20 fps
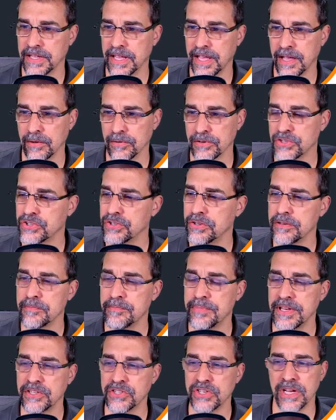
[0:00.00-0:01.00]
count shouldn't
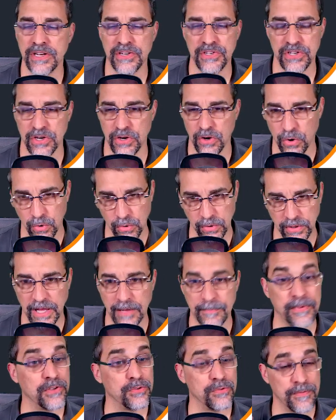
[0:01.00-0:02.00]
be changing a whole
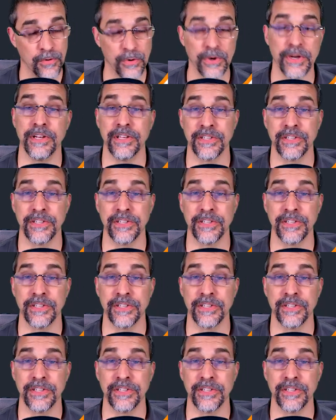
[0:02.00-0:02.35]
lot because we've already